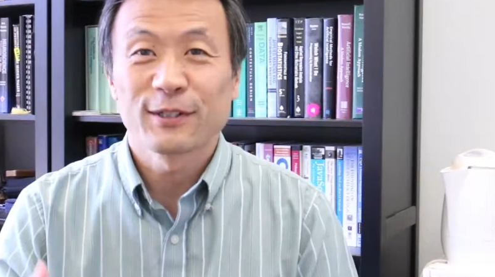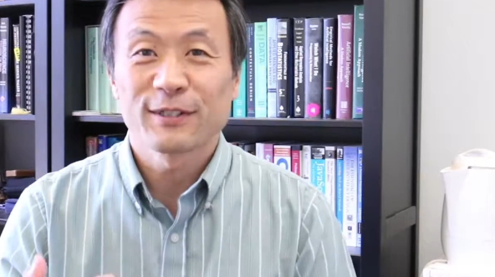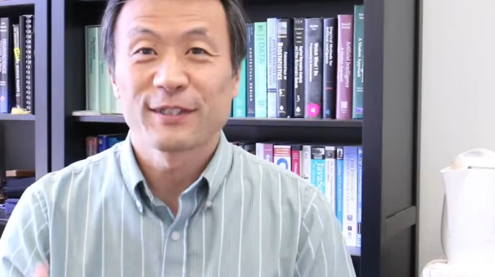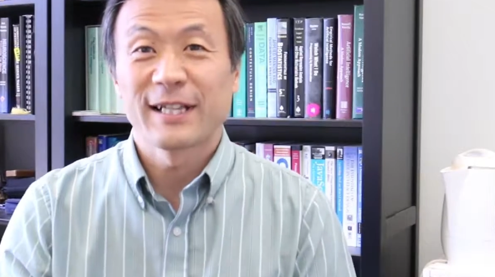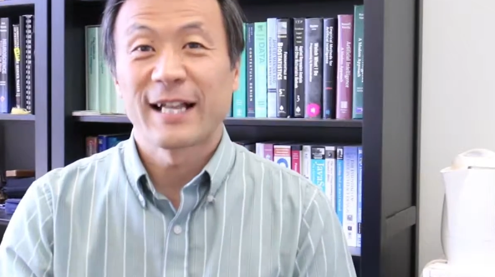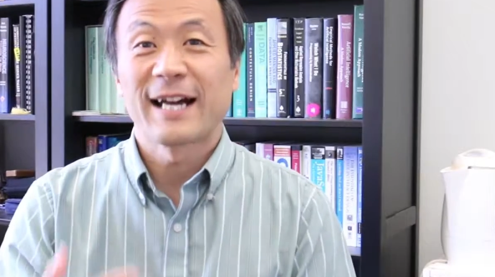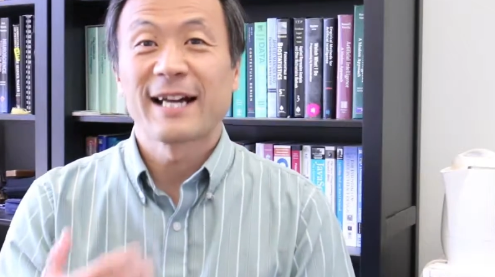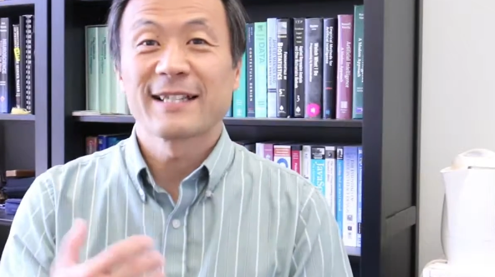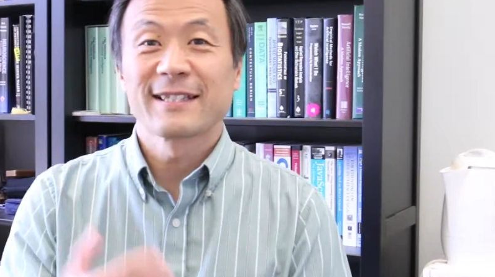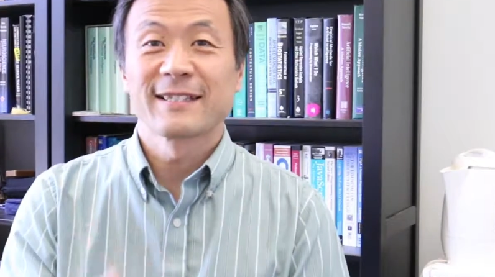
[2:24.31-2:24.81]

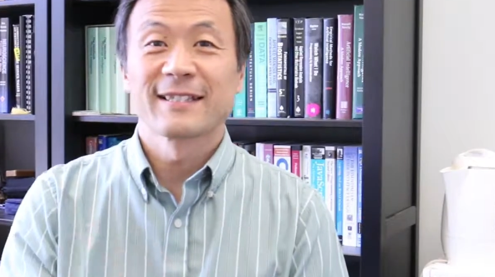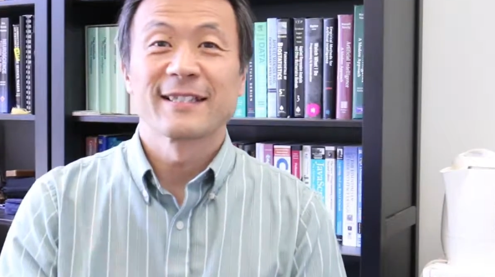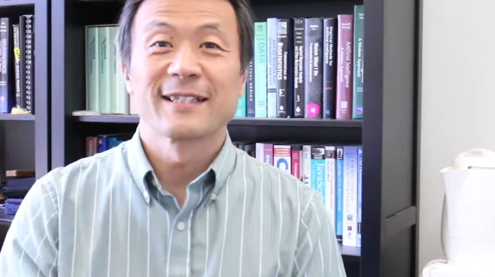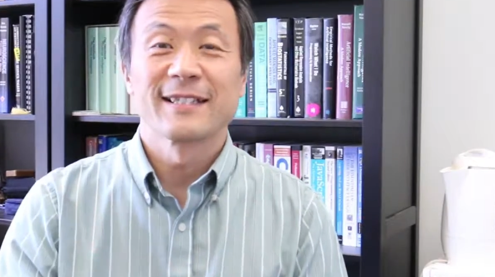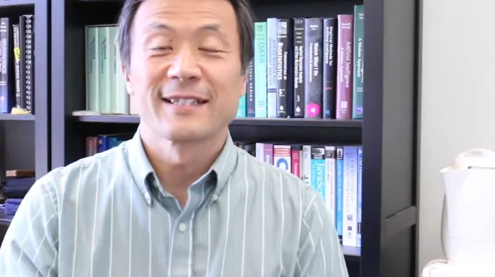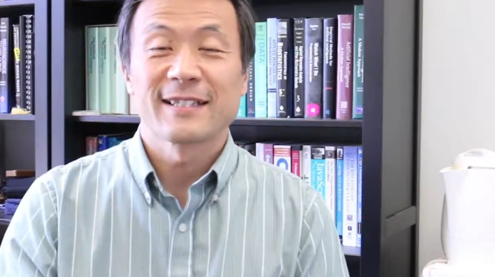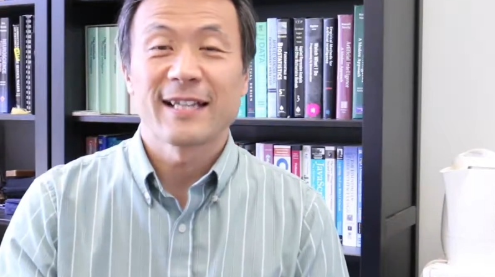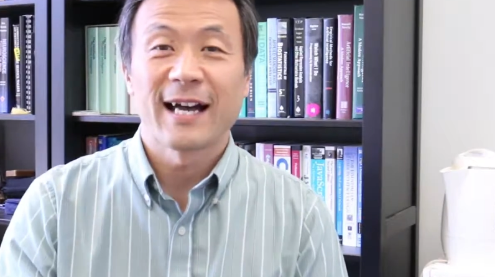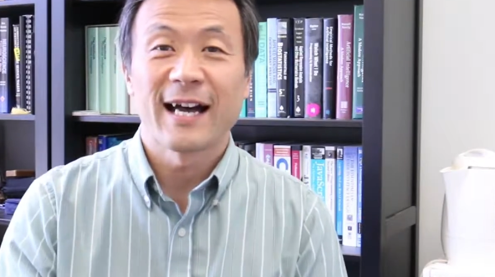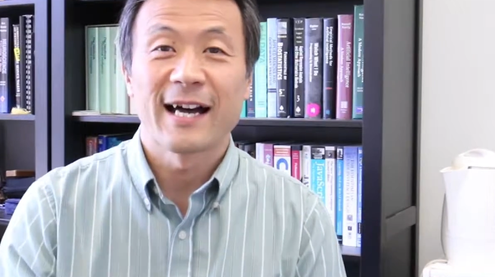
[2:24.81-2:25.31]

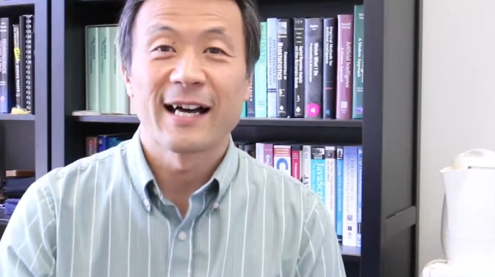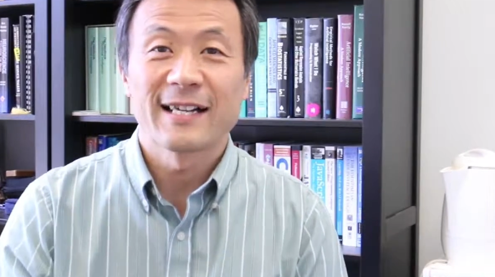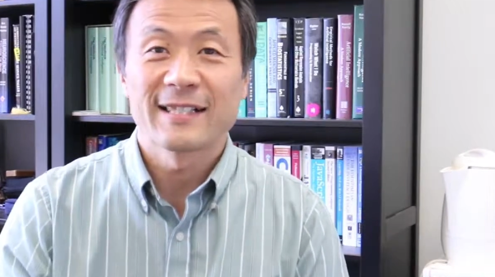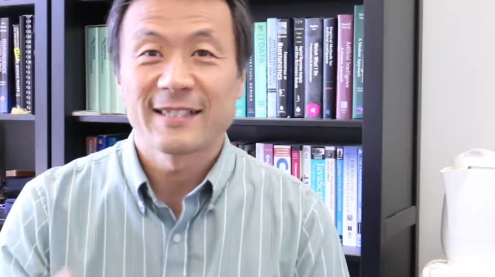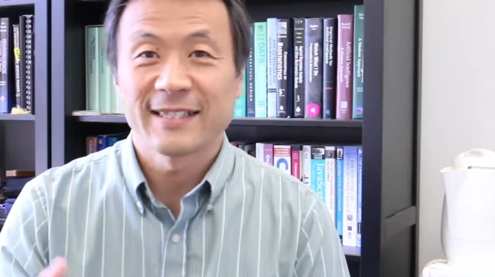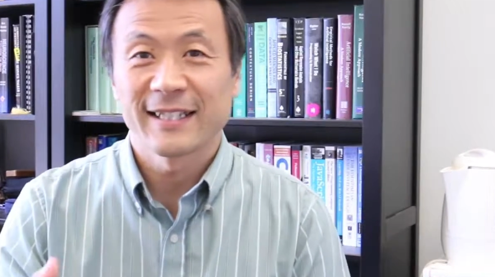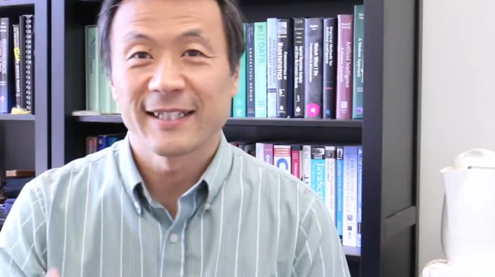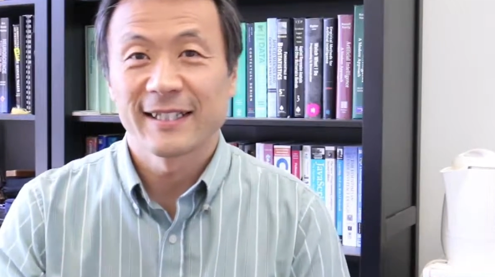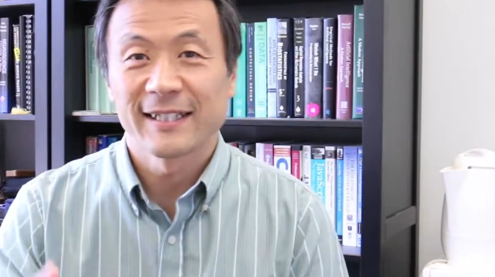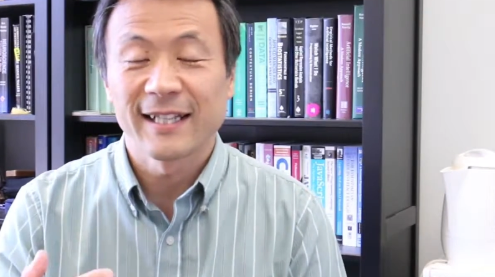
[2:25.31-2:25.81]
classes
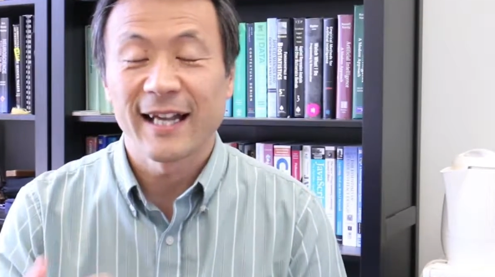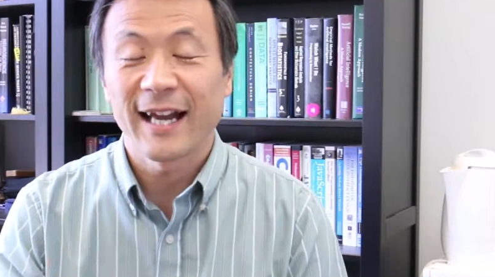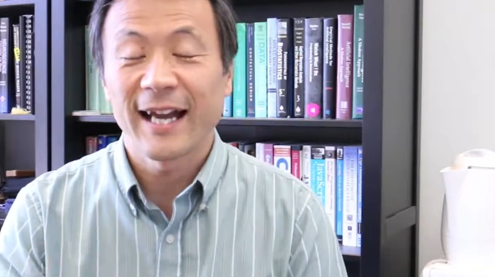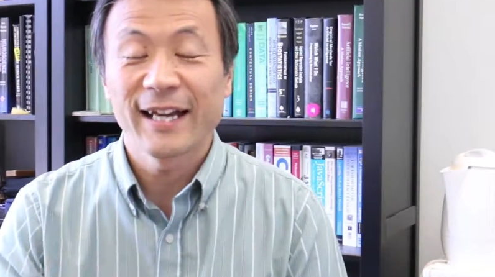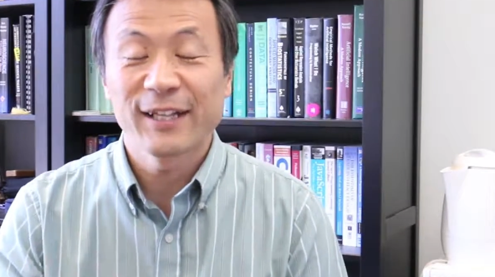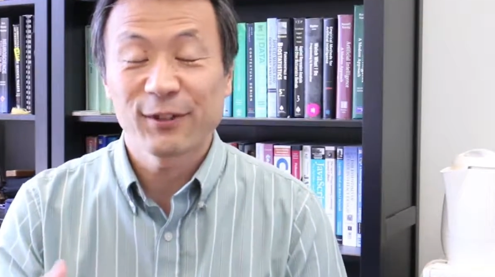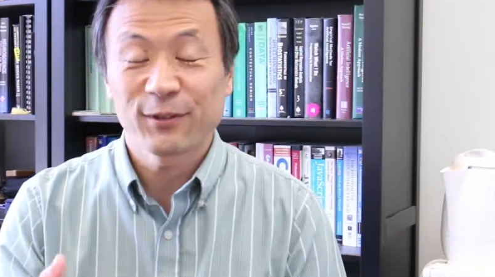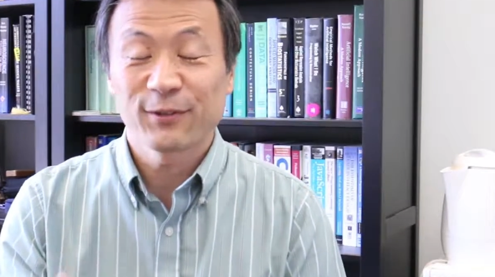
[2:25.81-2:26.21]
has a tight